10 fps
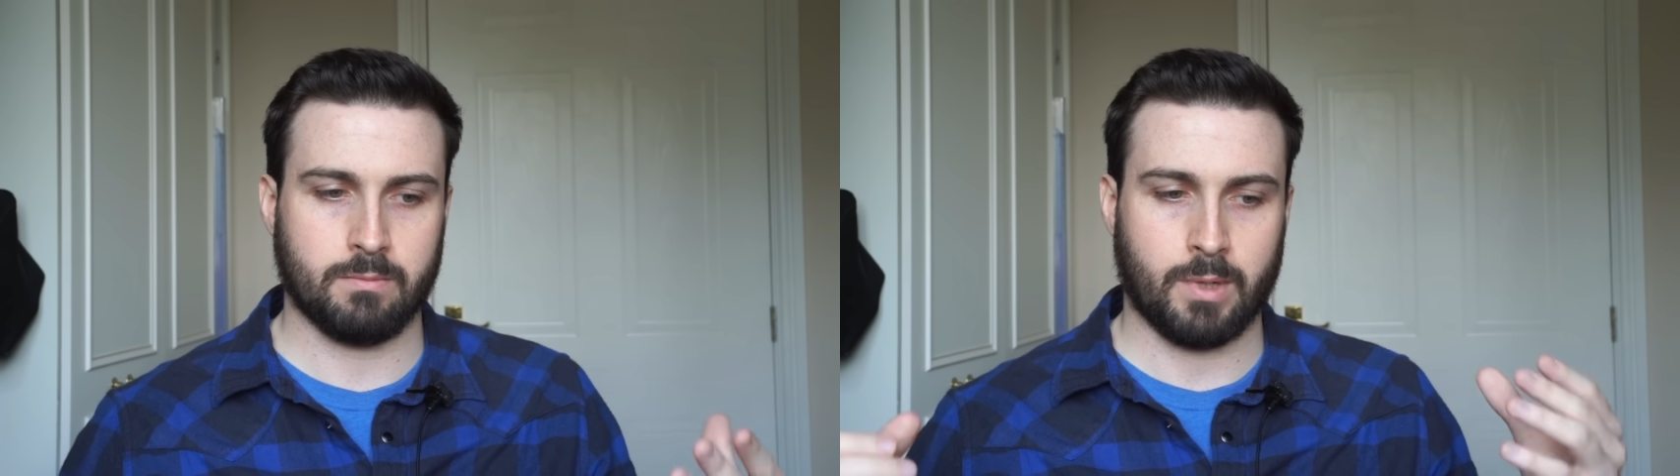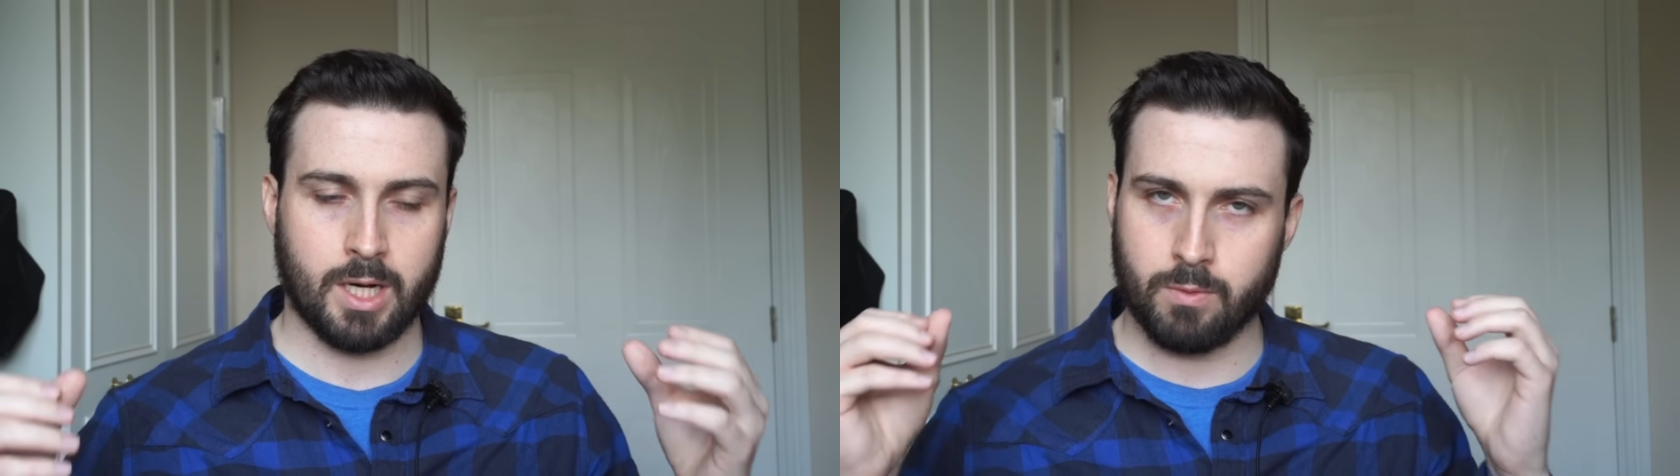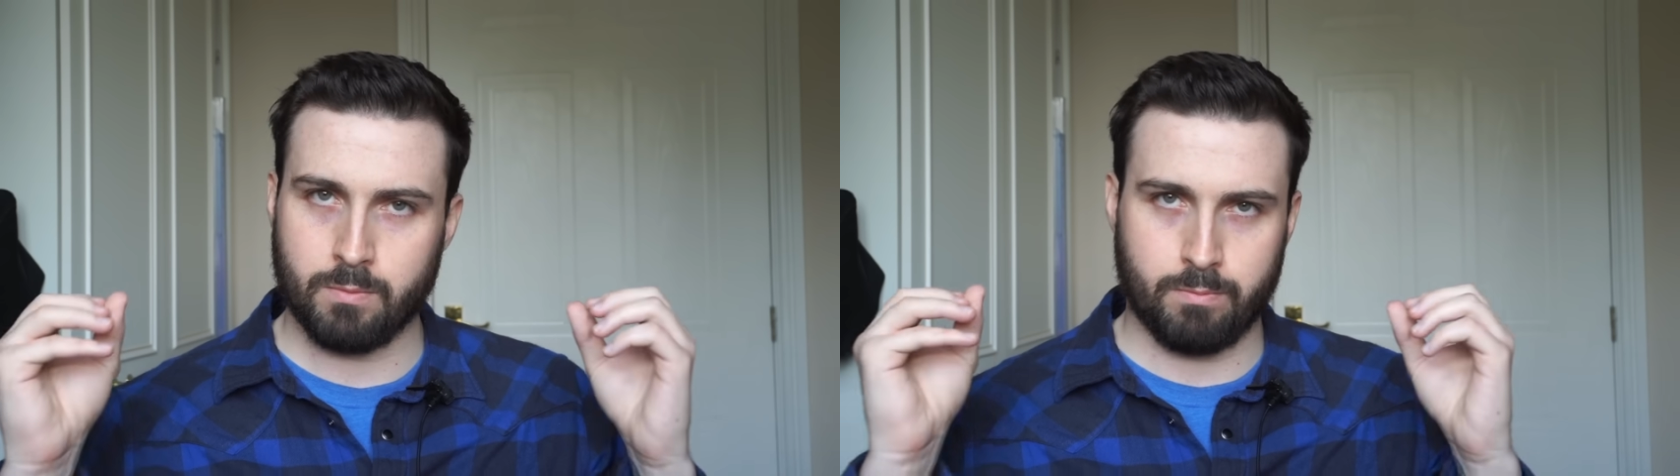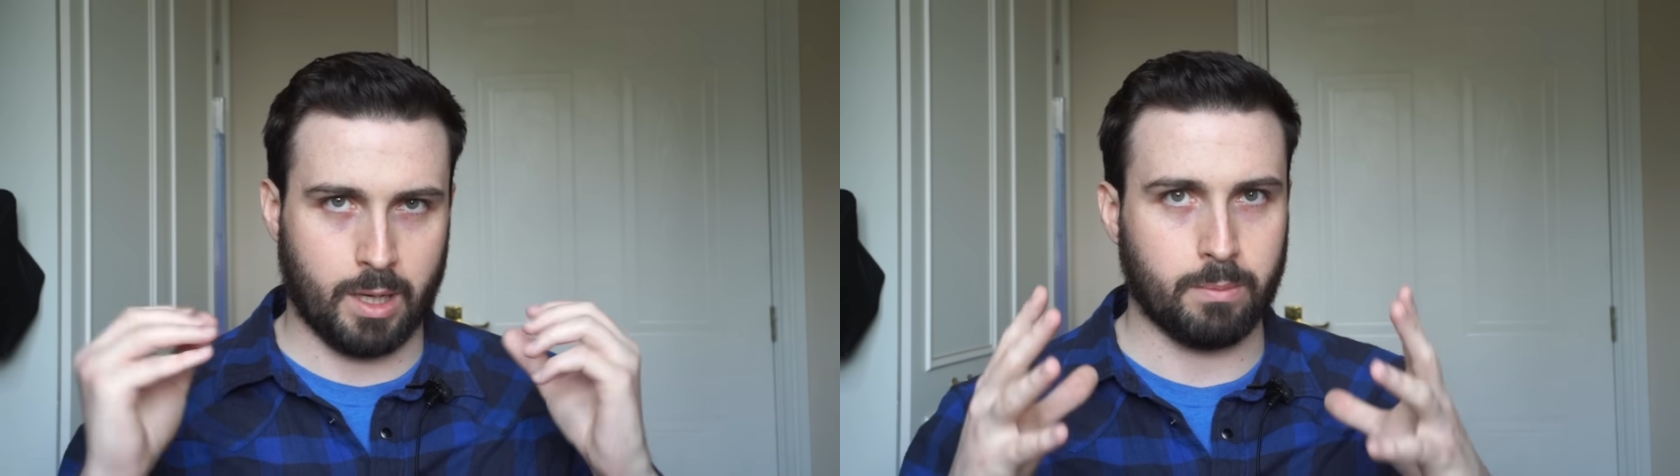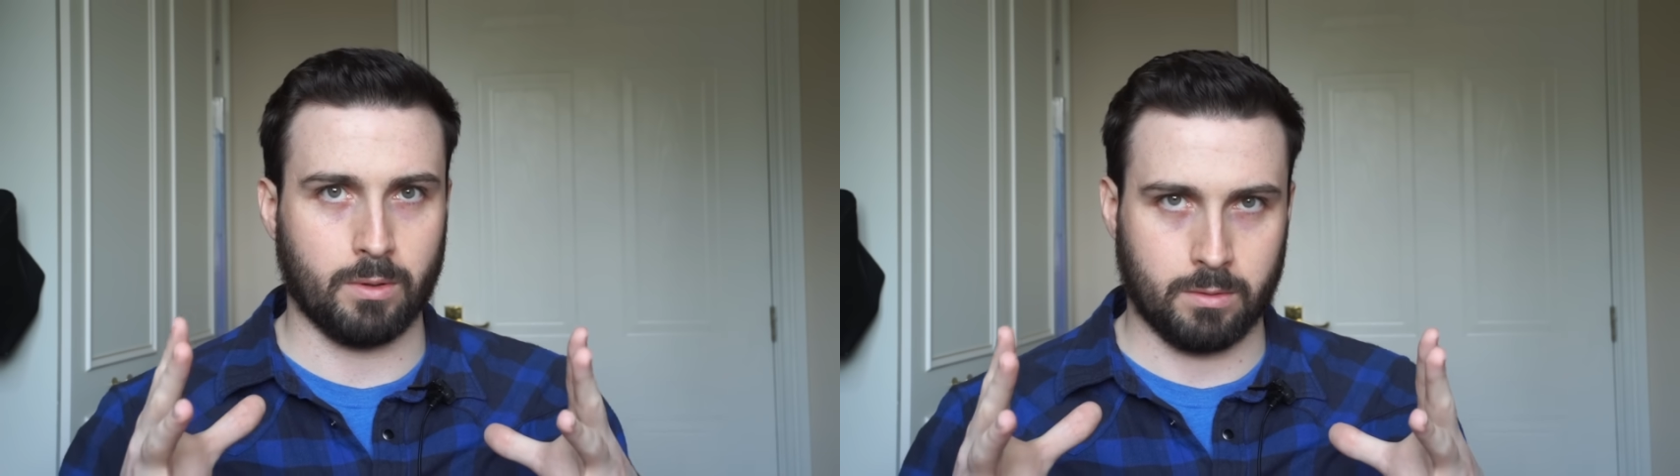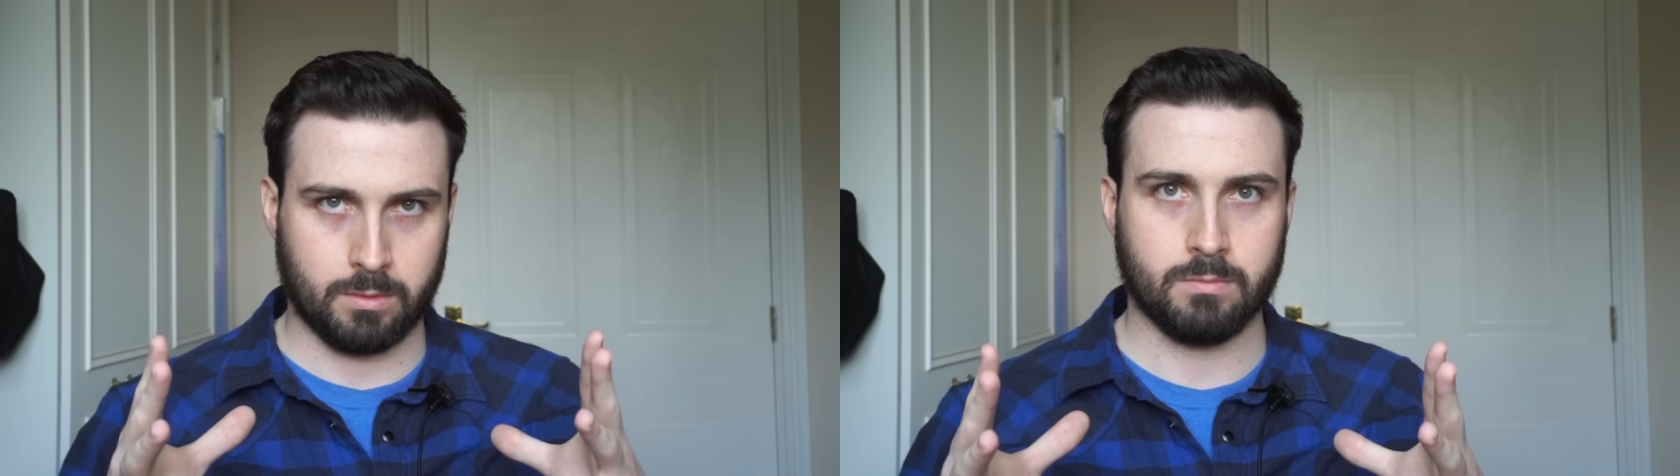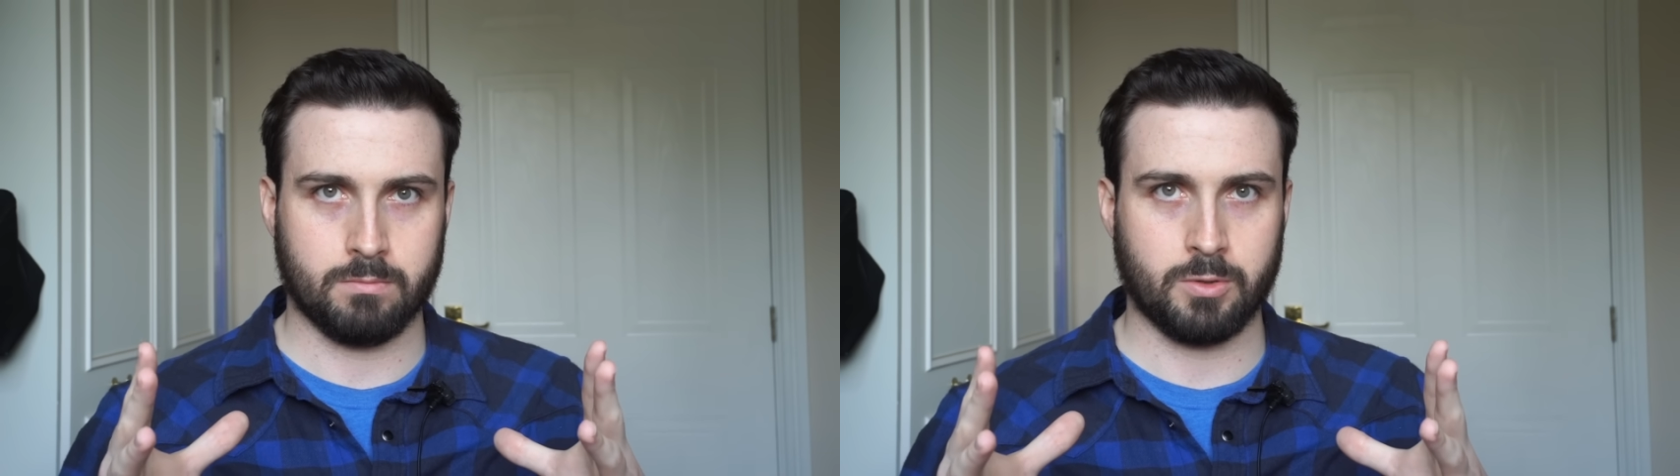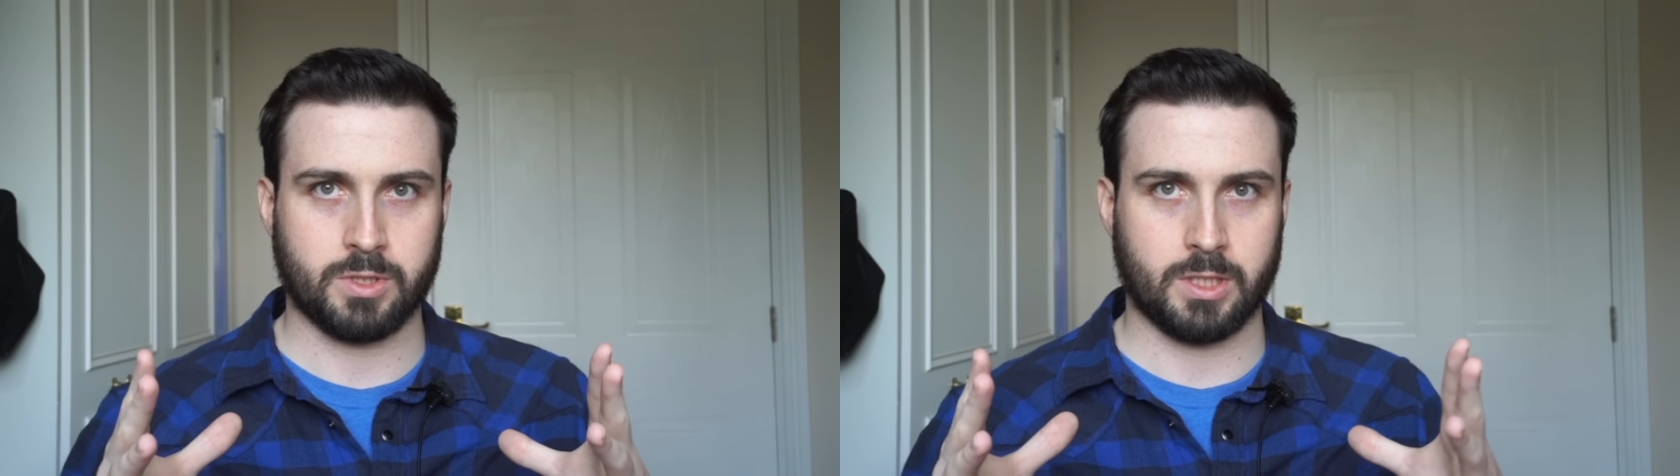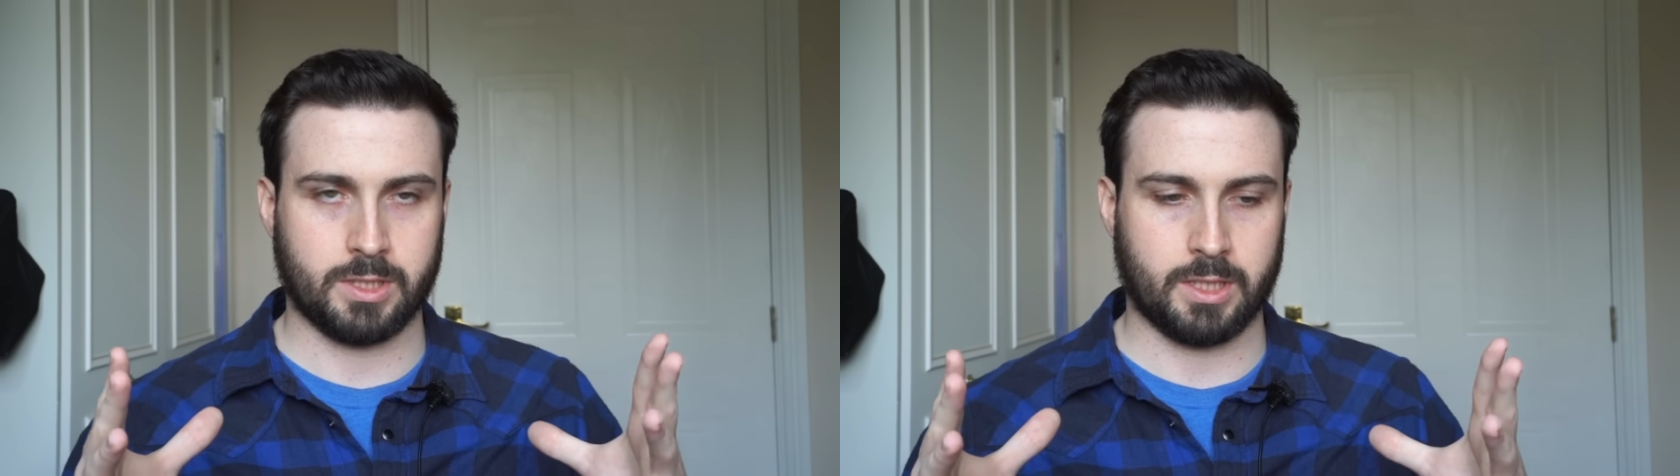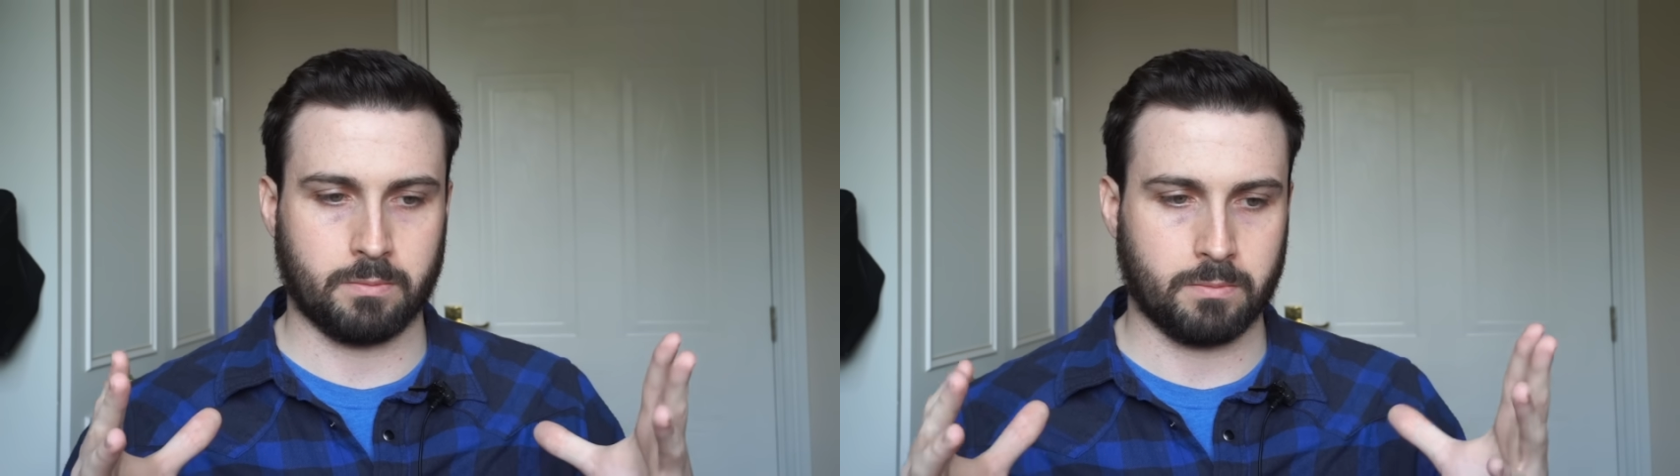my own bubble most of
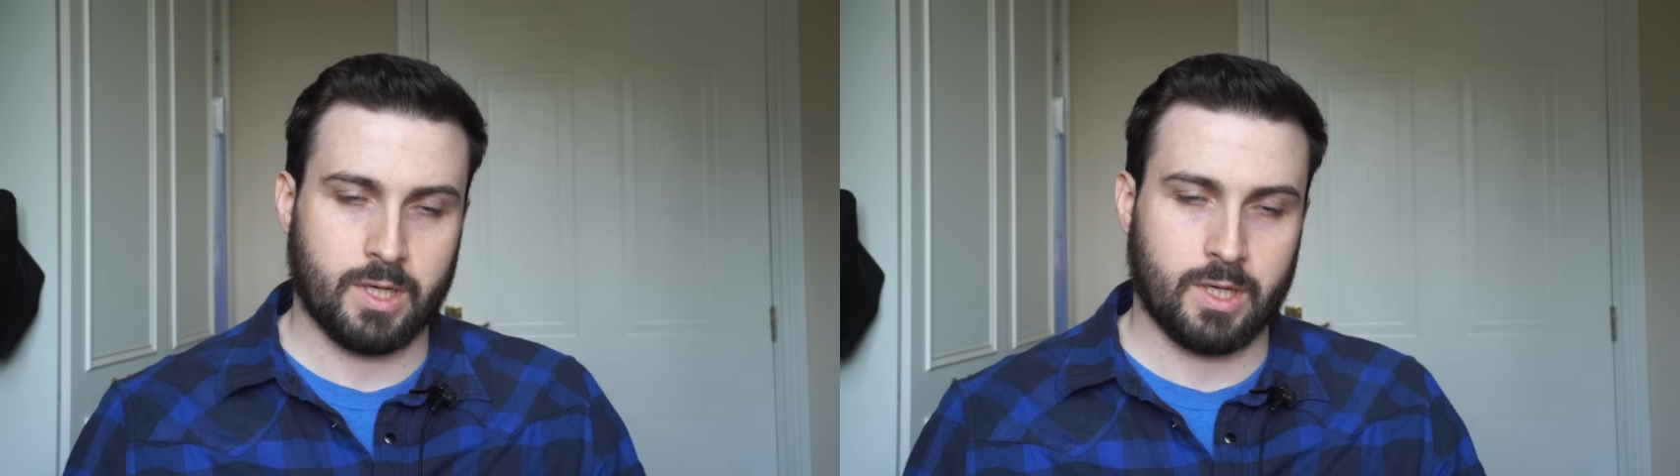the time.